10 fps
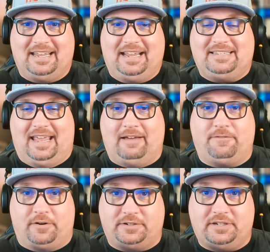It's
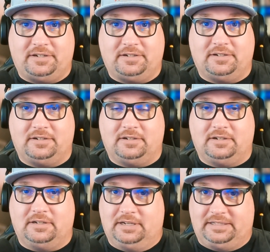effort.
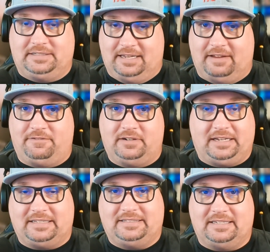It's
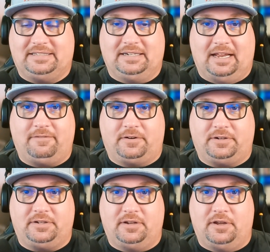definitely consistent
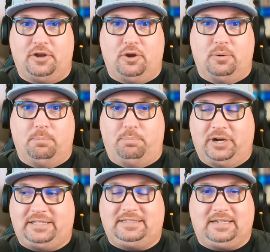effort,
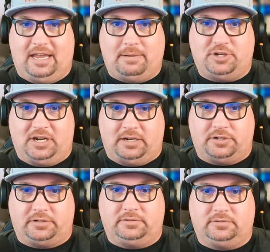but it's a game
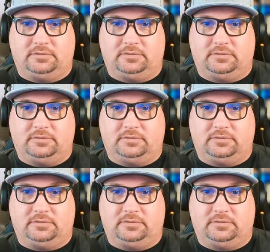changer.